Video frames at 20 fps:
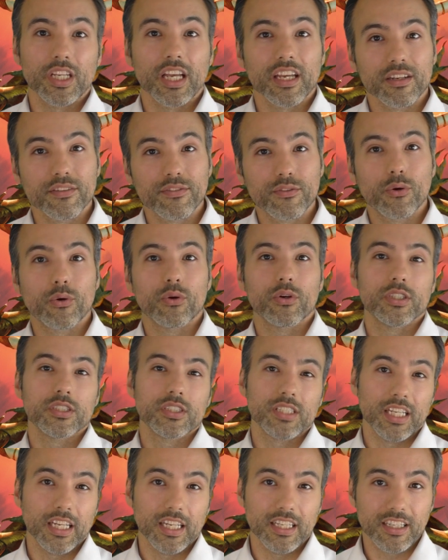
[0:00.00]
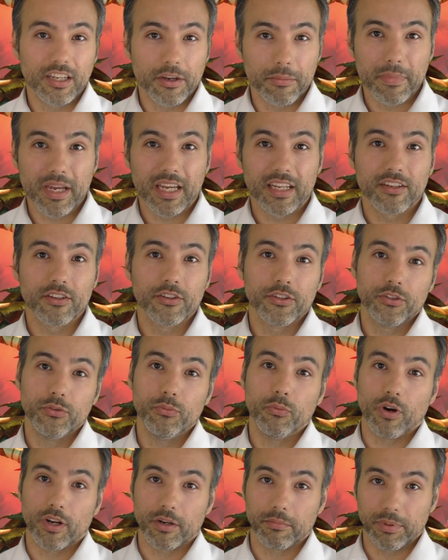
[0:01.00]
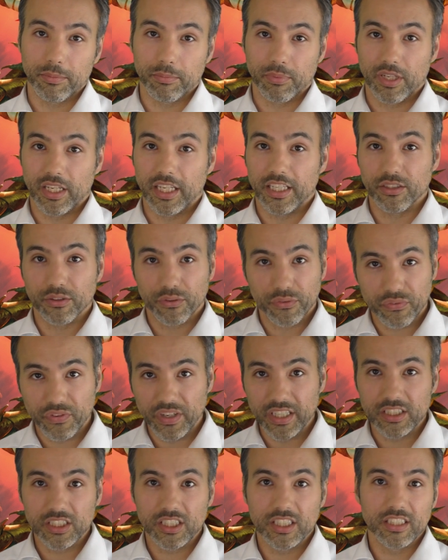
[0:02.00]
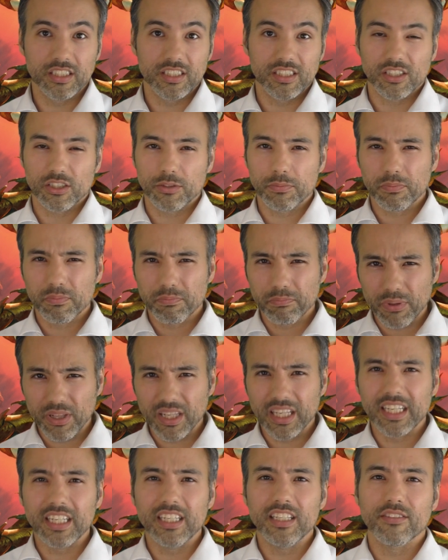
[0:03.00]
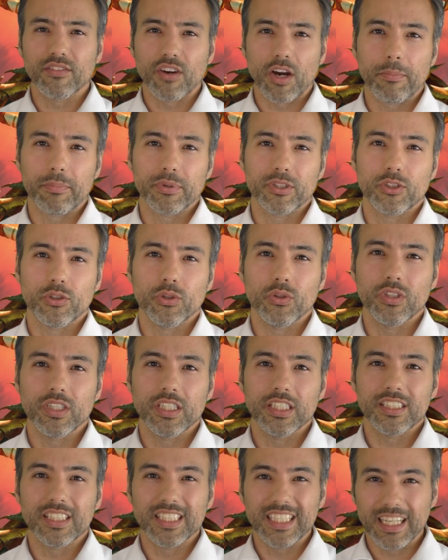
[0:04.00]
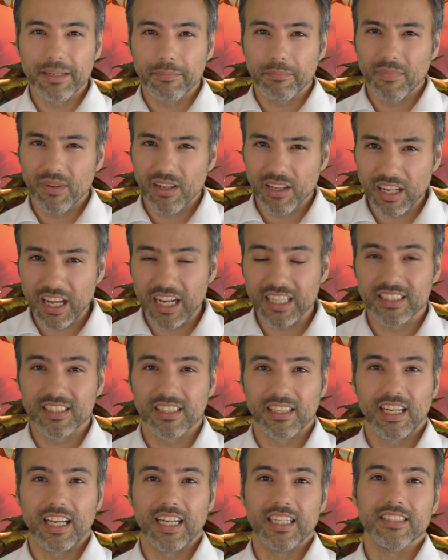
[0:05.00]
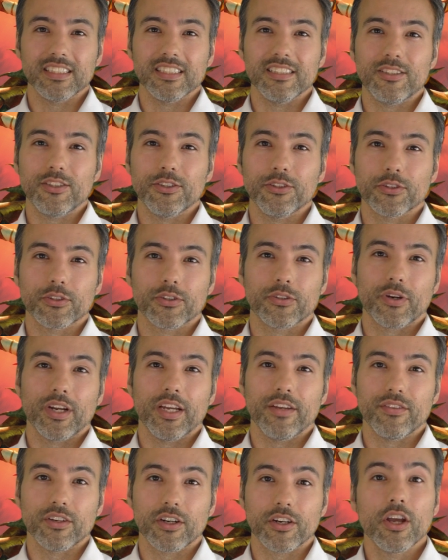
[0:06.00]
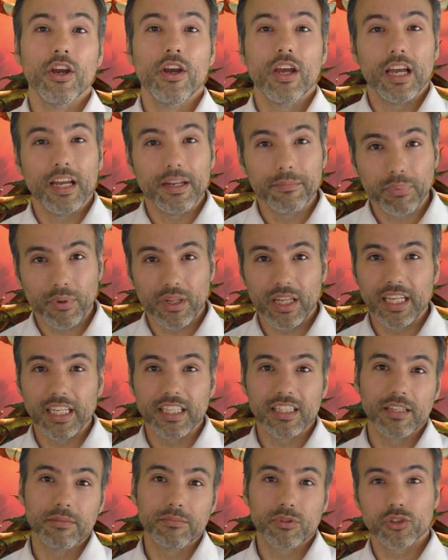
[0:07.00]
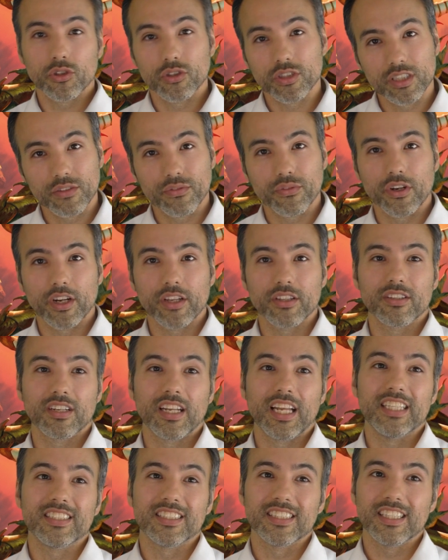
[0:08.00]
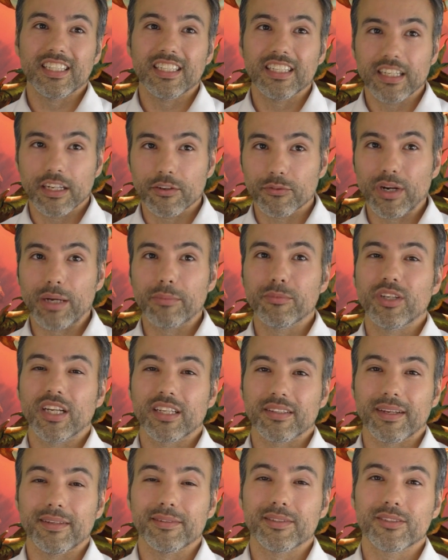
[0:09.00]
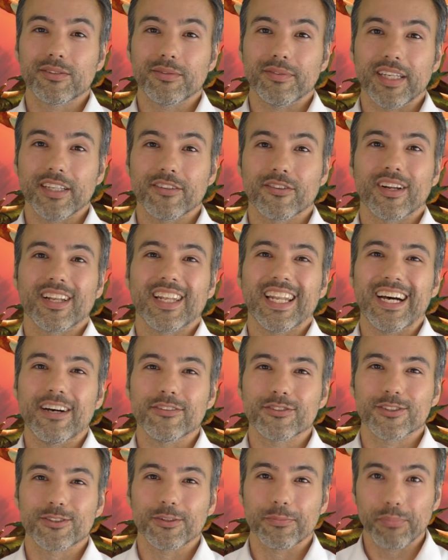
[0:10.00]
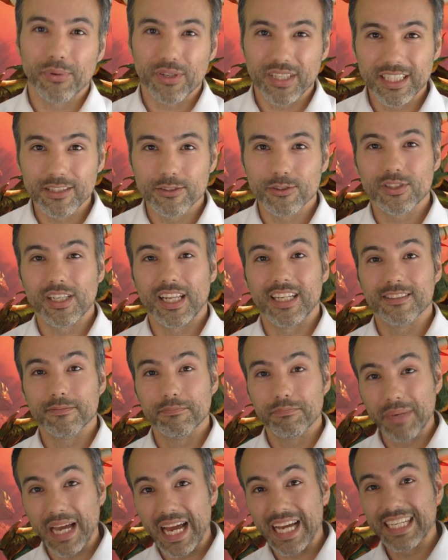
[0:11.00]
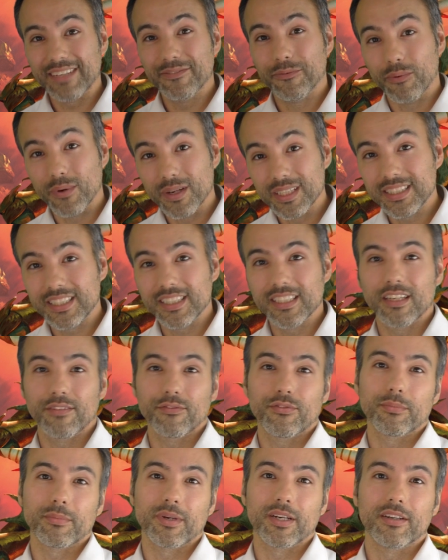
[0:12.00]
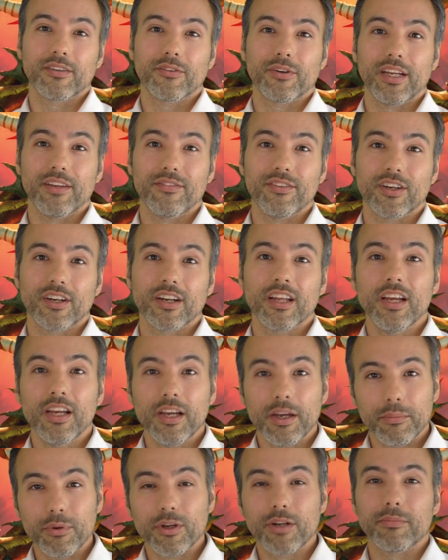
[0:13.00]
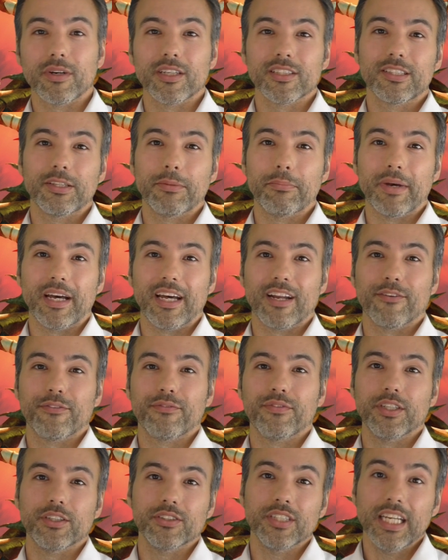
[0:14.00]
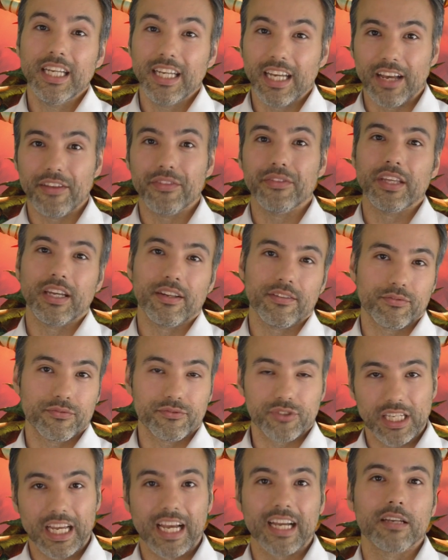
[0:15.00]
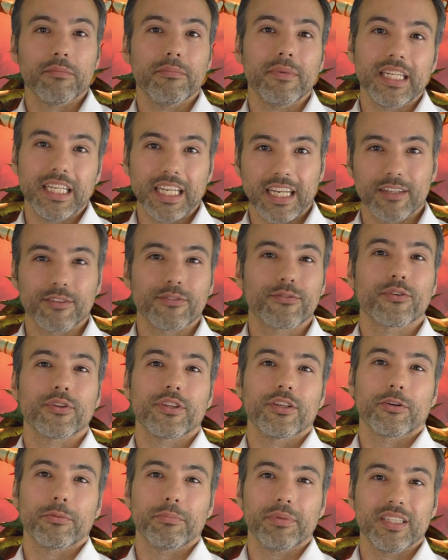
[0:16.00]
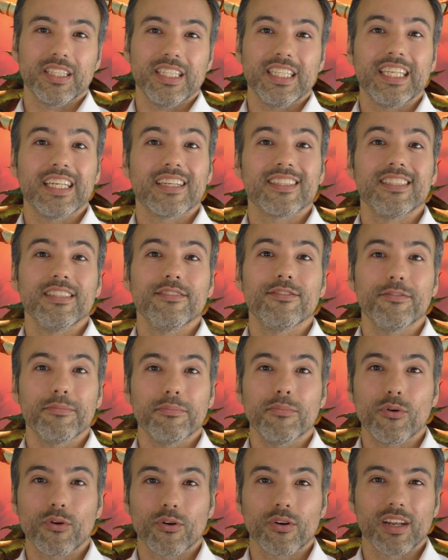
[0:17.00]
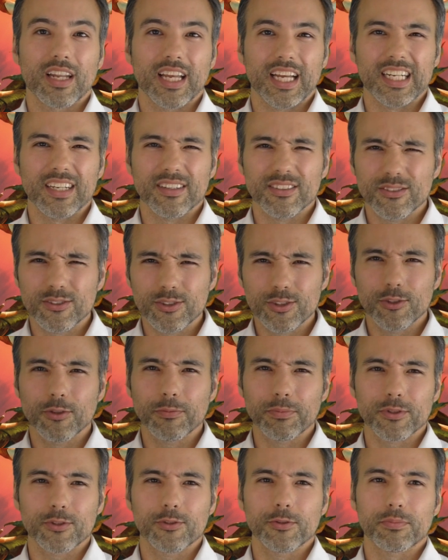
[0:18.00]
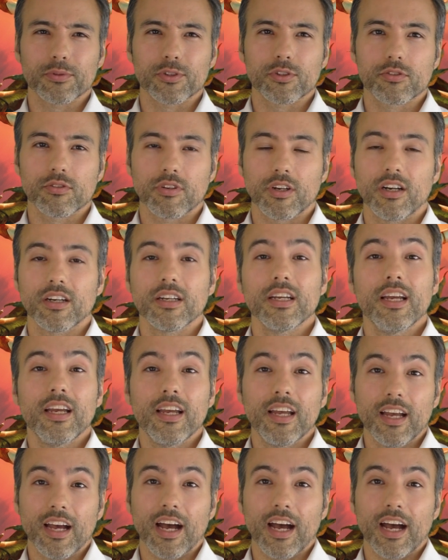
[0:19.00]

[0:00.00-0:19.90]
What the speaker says: And of course, in Commander, you want to be playing your fetches. There's plenty of opportunities to get lots of lands into your graveyard and playing them, searching for other lands, and then Ramunap Excavator allows us to play those lands back once again from our graveyard, put them onto the battlefield, and then sack them again for their ability and get us even more land. Super, super strong.